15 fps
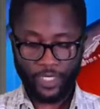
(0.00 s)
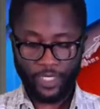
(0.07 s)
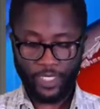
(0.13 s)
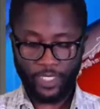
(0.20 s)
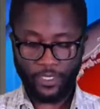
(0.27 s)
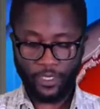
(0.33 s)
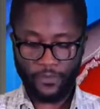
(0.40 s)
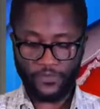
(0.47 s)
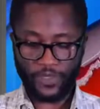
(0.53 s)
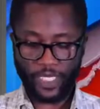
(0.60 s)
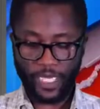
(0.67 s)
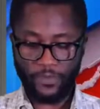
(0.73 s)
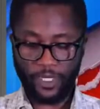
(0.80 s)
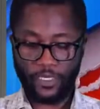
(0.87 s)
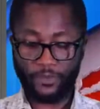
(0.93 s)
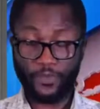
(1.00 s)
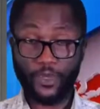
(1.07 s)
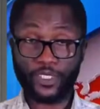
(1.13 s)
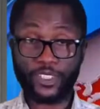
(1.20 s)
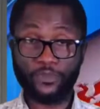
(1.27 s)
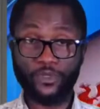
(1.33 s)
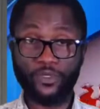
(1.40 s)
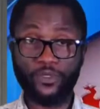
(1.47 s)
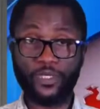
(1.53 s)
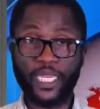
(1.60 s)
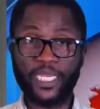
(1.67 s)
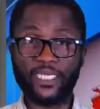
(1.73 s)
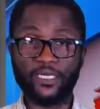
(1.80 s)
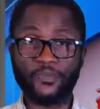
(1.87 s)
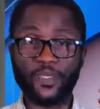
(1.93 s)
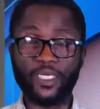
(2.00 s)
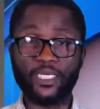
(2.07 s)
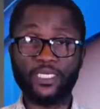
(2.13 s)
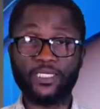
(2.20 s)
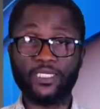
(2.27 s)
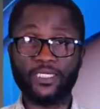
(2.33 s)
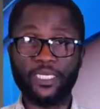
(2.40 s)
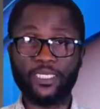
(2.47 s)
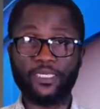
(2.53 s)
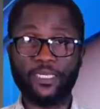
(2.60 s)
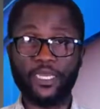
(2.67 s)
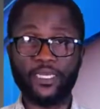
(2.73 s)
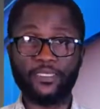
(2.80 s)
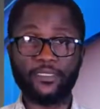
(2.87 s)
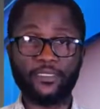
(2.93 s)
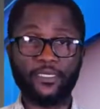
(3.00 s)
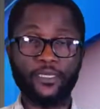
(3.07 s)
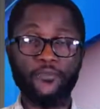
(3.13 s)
kick-off time and possible lineup against the Netherlands.